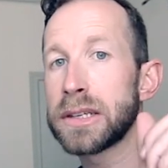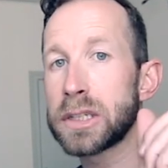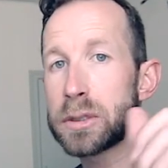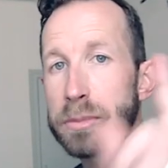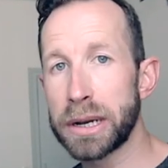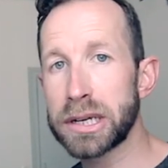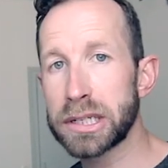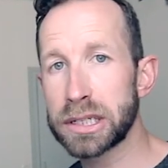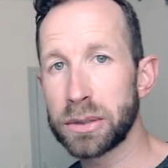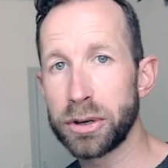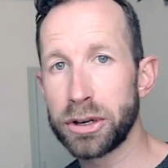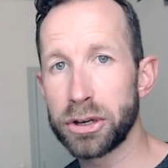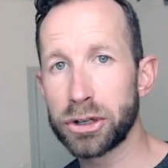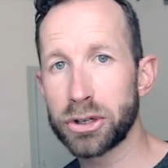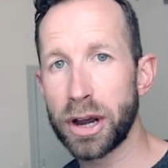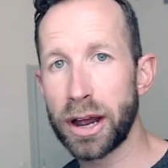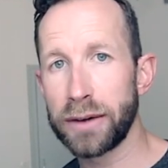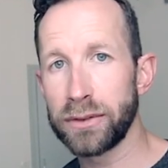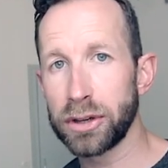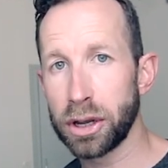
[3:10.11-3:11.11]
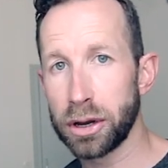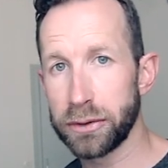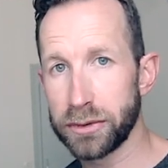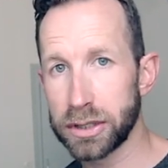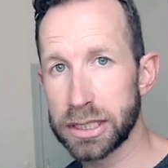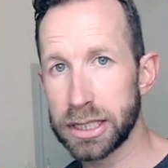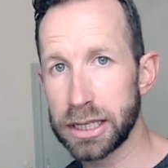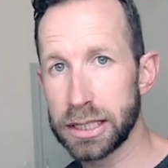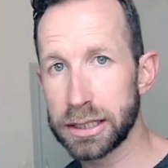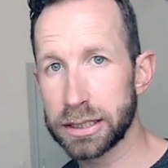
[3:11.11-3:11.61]
especially when you're traveling
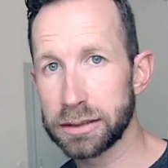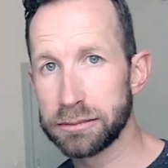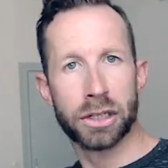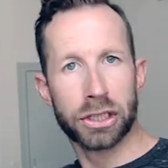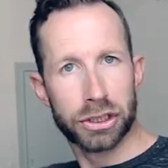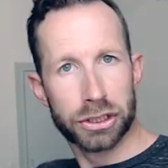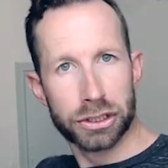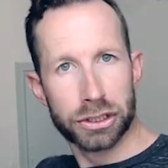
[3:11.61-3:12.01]
overseas.